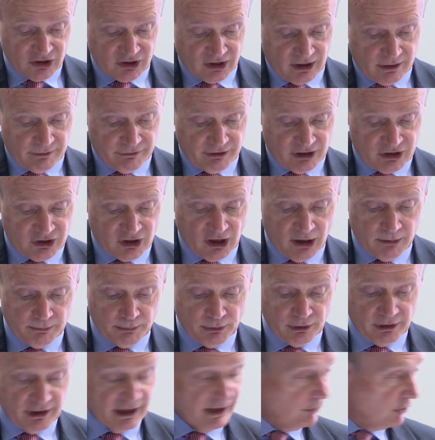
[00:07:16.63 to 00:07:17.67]
so for
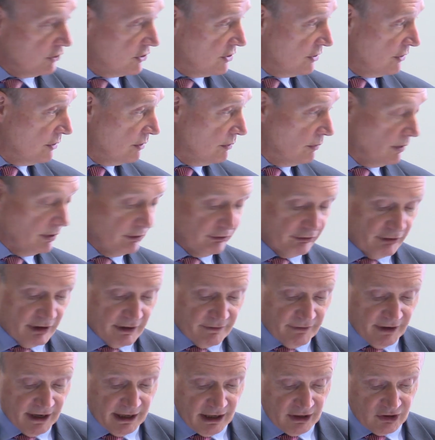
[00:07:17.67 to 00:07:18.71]
example the level 2 and 3
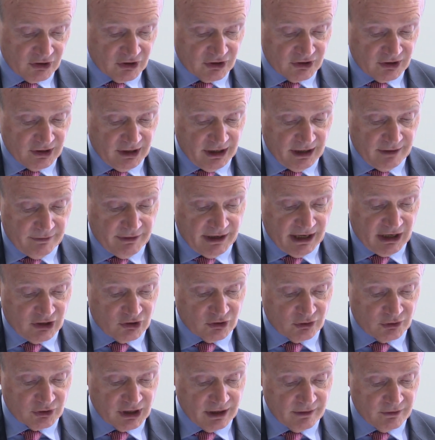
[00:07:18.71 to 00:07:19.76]

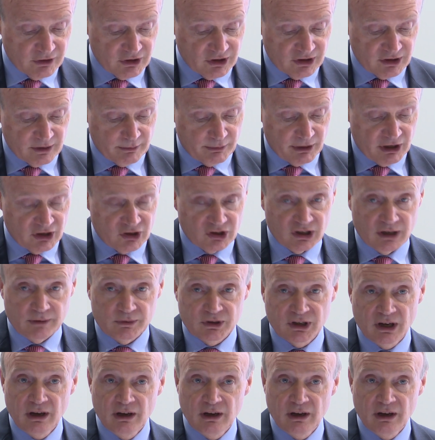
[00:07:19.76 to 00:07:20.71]
financial services apprenticeships,